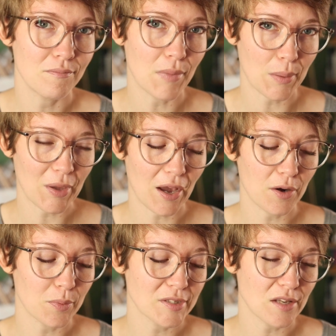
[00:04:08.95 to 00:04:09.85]

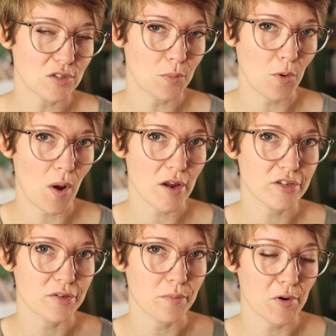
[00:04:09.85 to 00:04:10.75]
100%
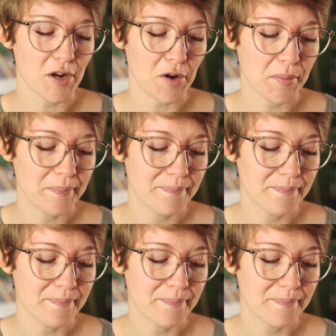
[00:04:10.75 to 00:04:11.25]
superwash merino.